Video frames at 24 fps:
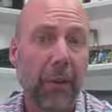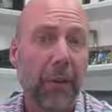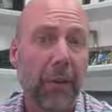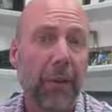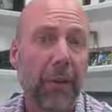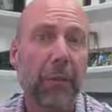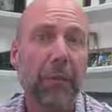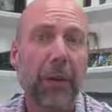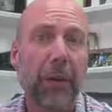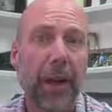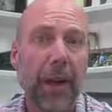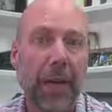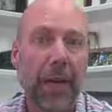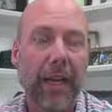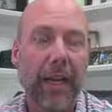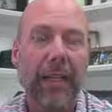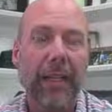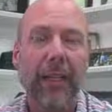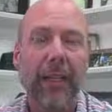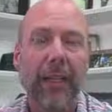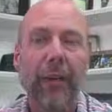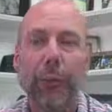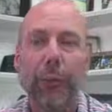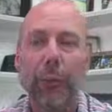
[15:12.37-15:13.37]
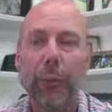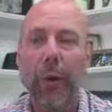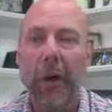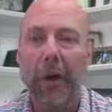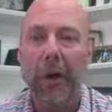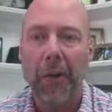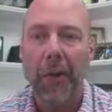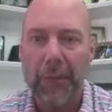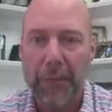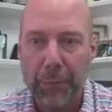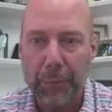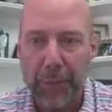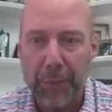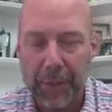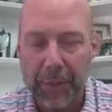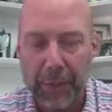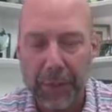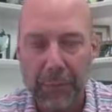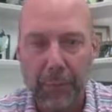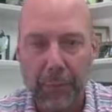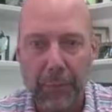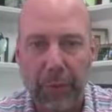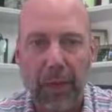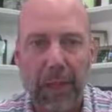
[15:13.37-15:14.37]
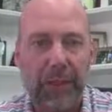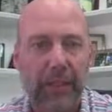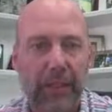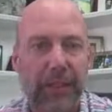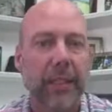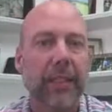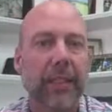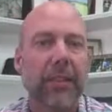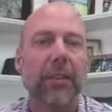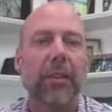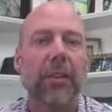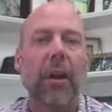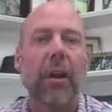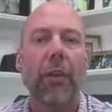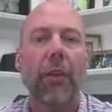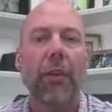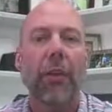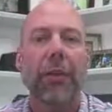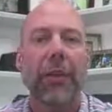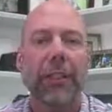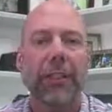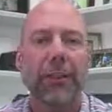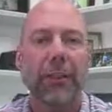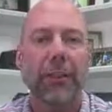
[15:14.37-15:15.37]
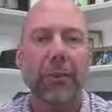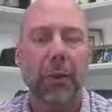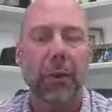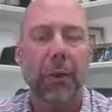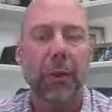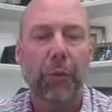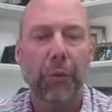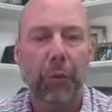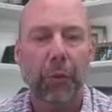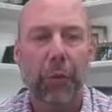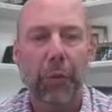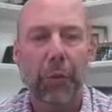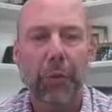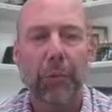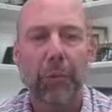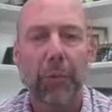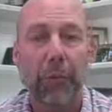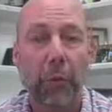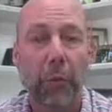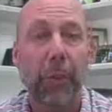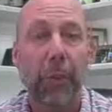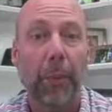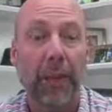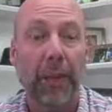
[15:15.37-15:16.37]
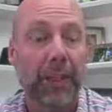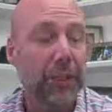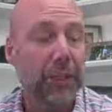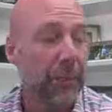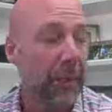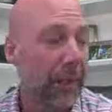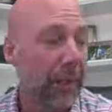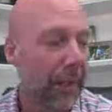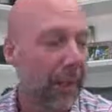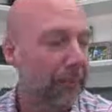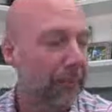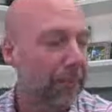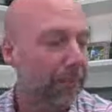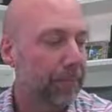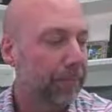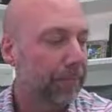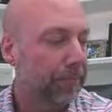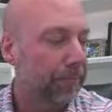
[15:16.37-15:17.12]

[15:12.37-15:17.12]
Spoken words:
what you're buying here through our inspection process and all the things you'll go through before we let you buy it.